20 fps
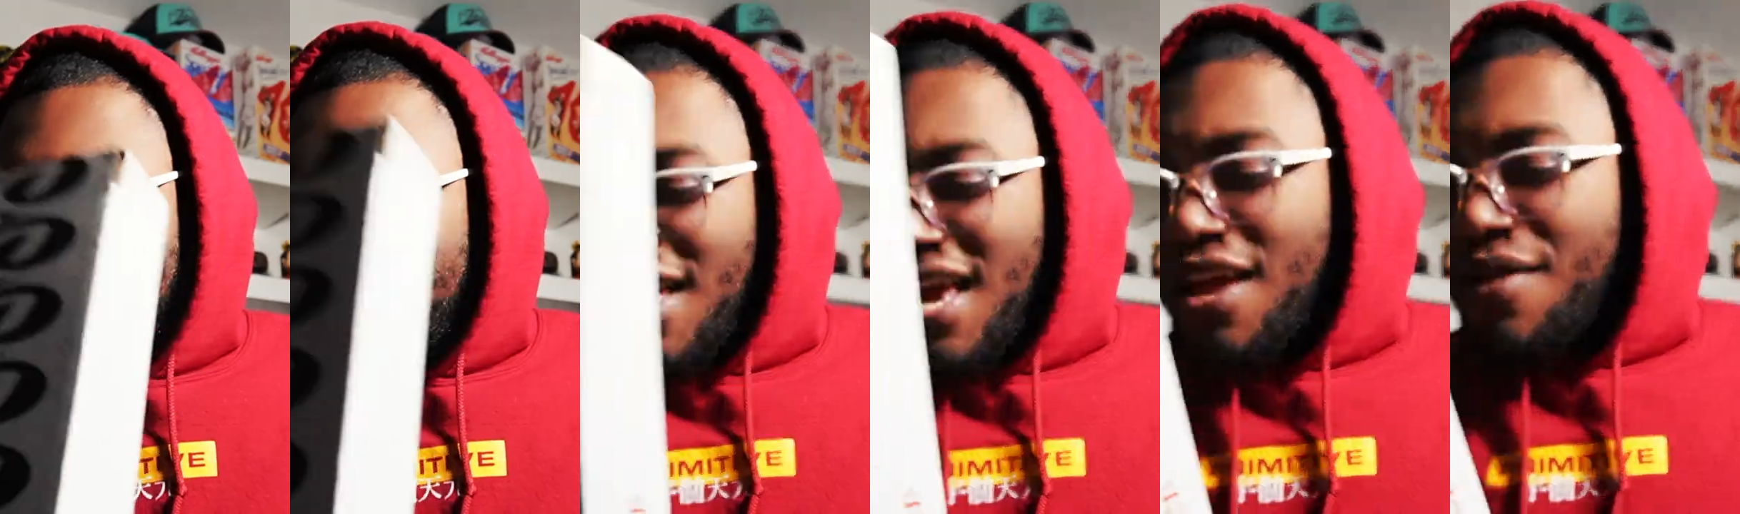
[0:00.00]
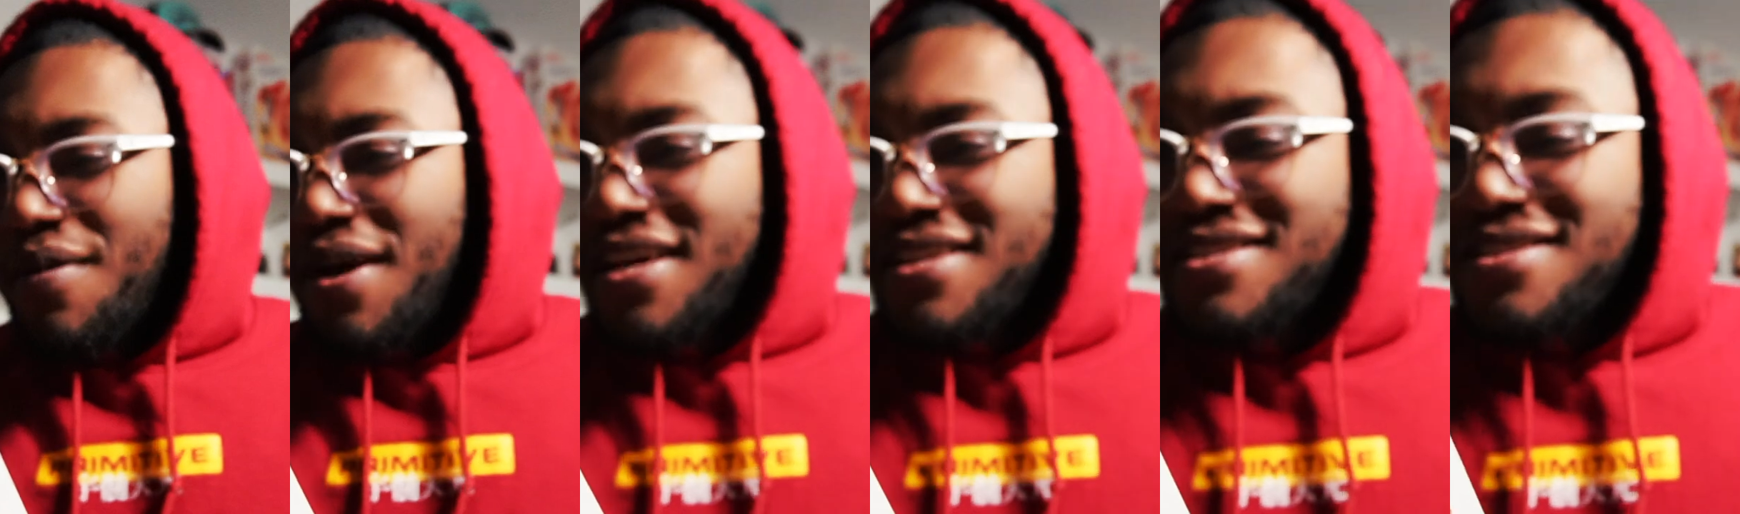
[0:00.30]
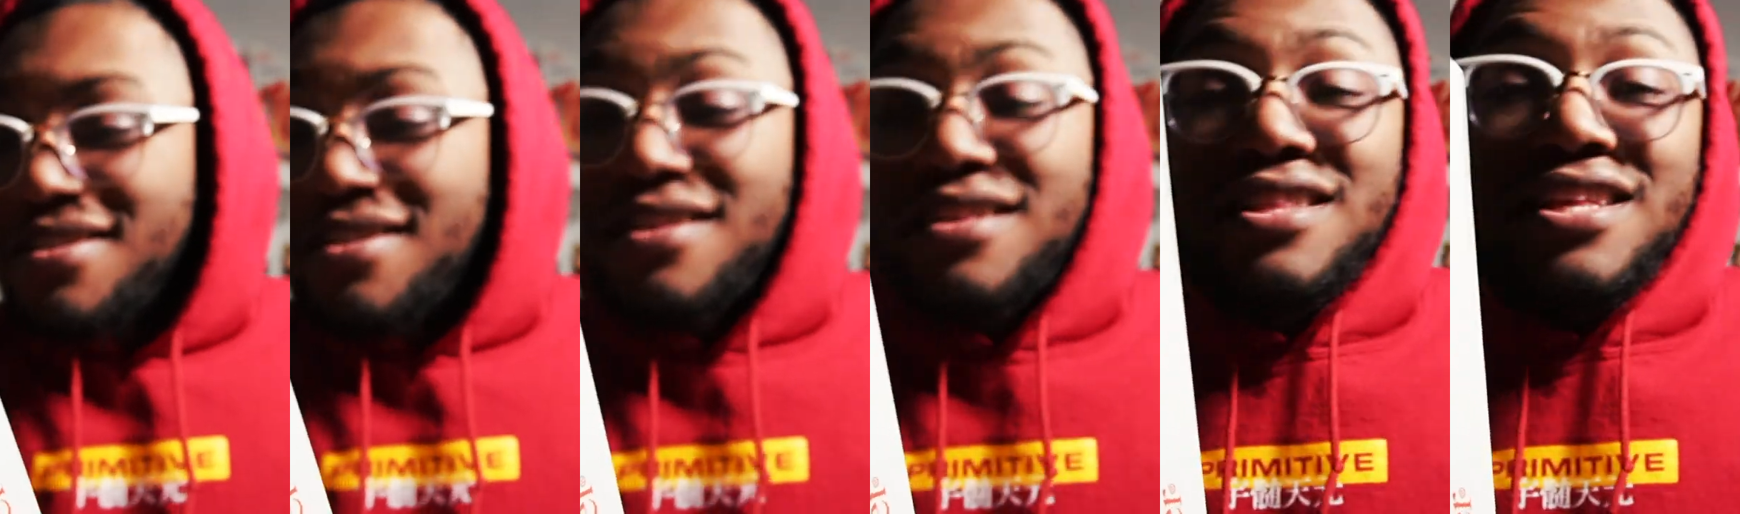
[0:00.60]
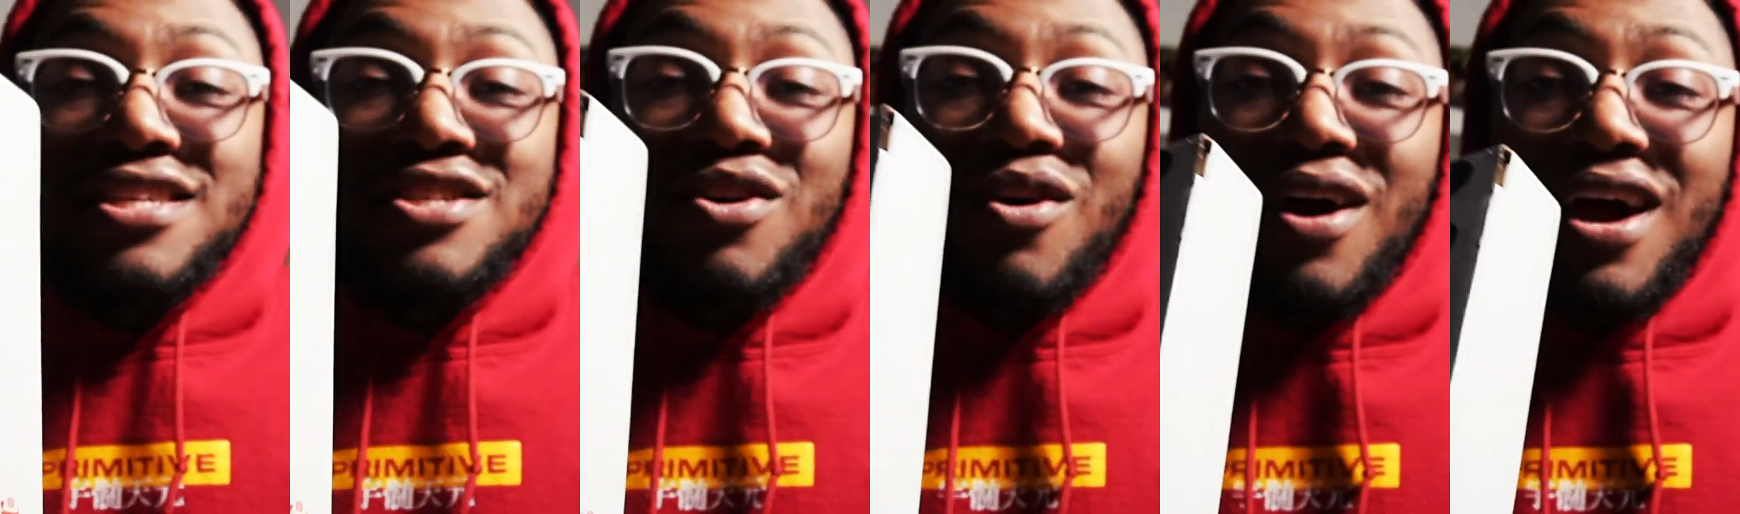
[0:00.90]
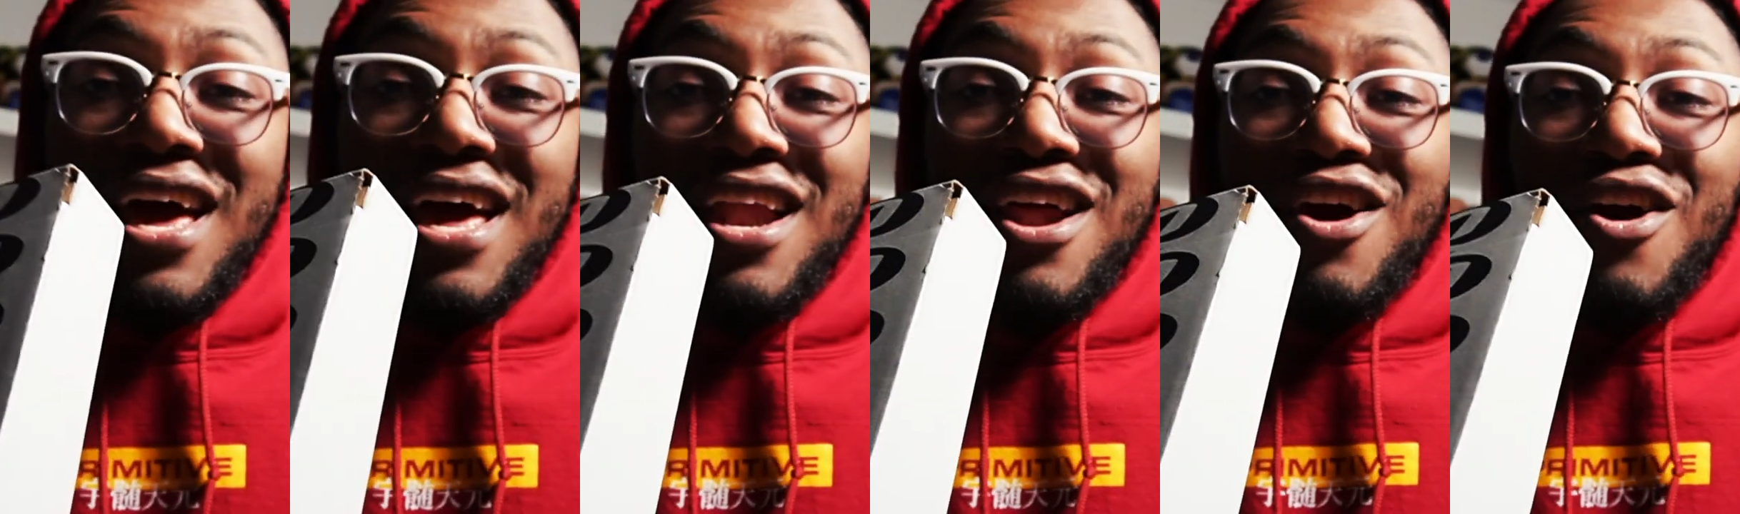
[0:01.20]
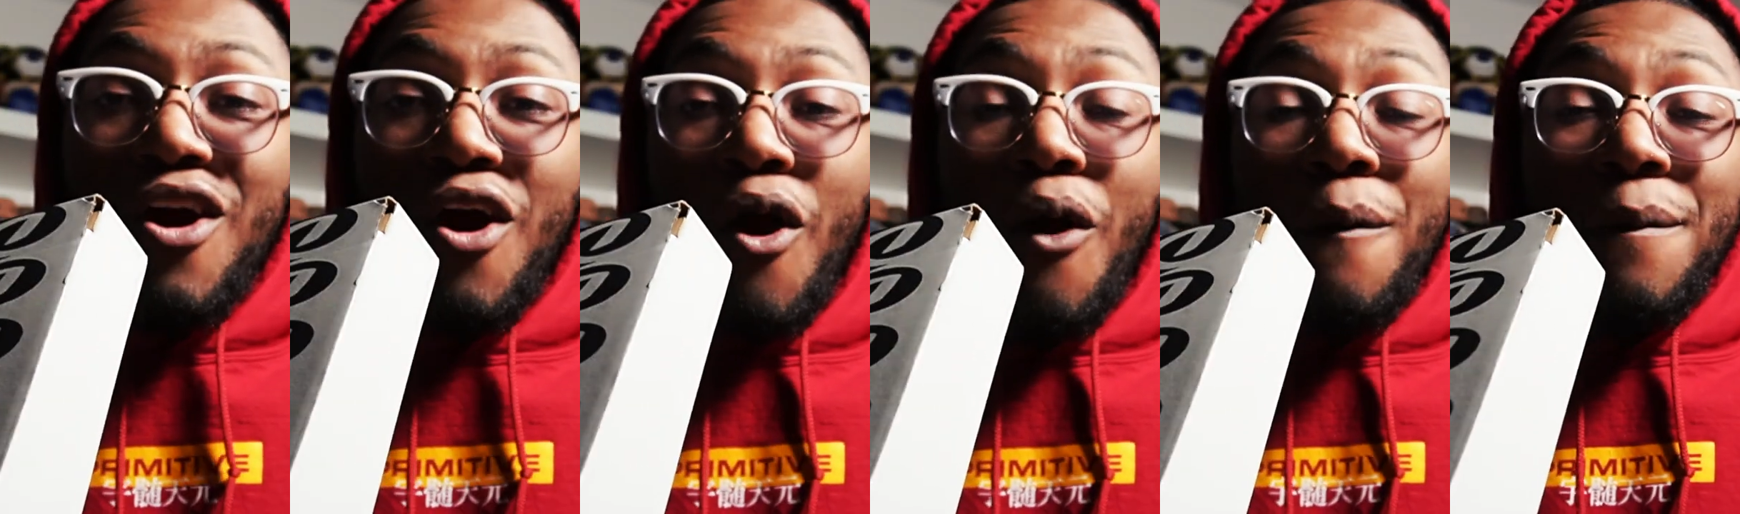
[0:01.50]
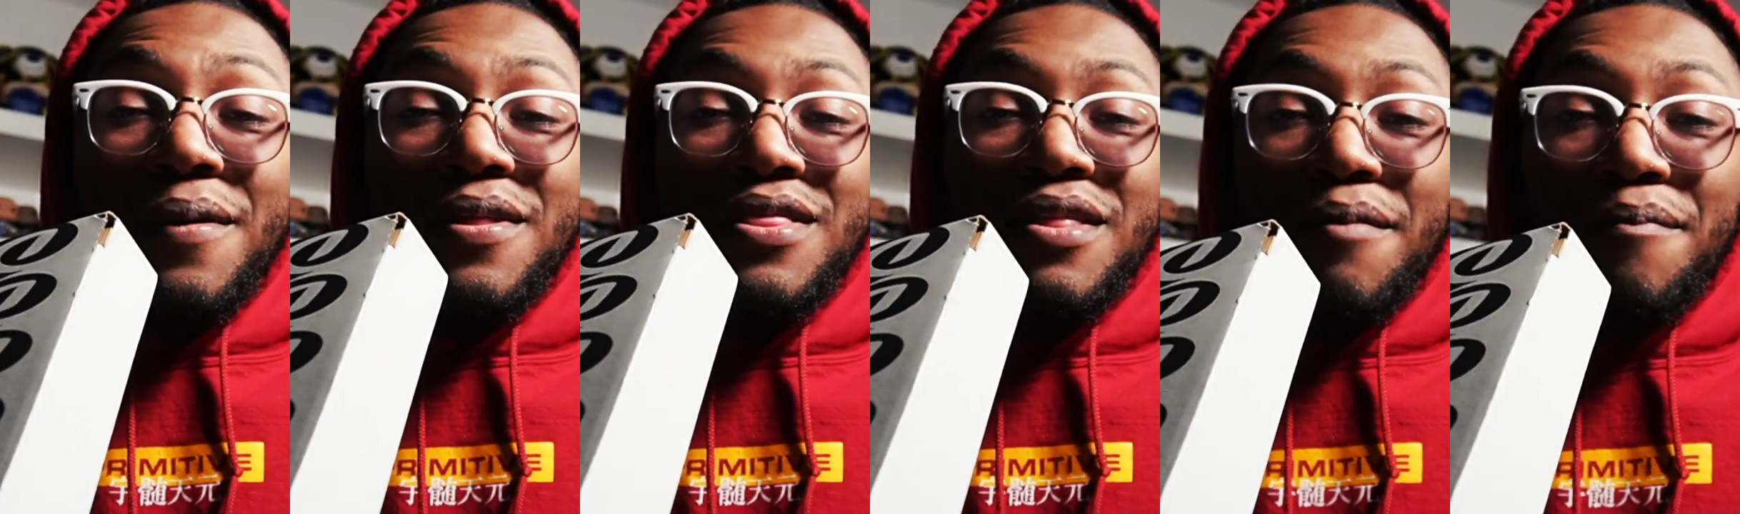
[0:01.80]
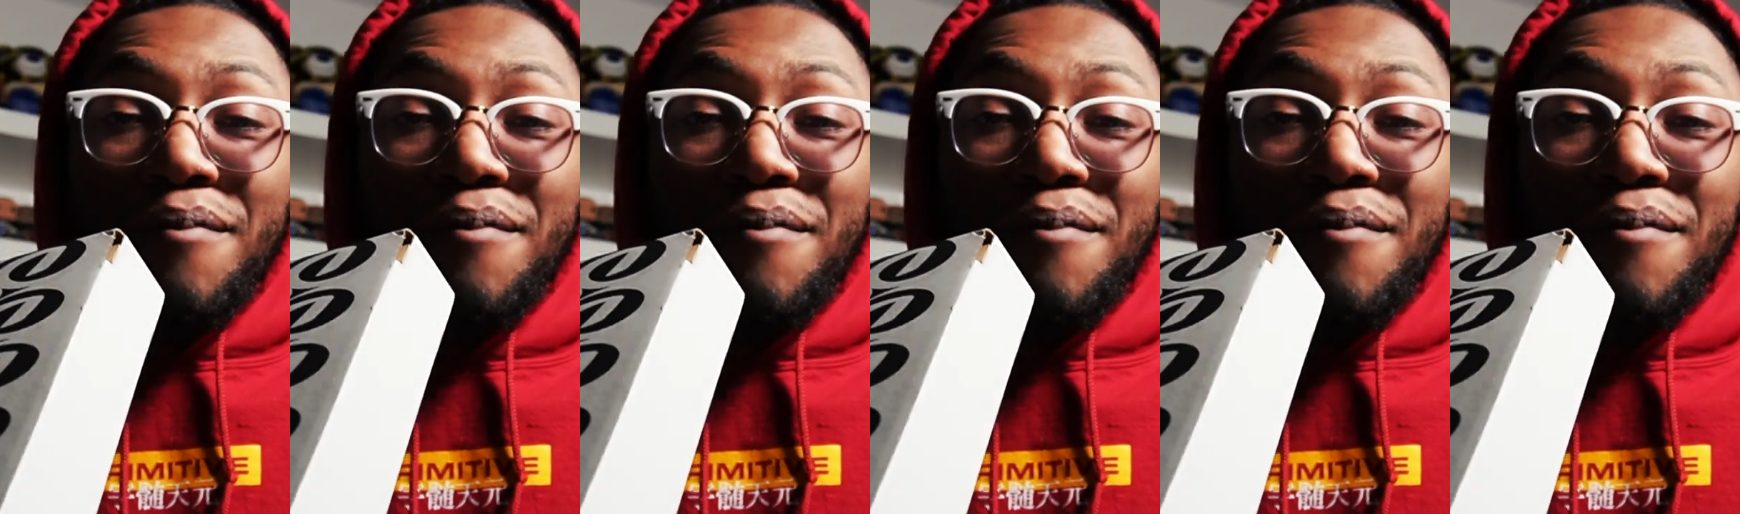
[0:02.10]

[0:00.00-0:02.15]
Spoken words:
Anyways, let's go ahead and open the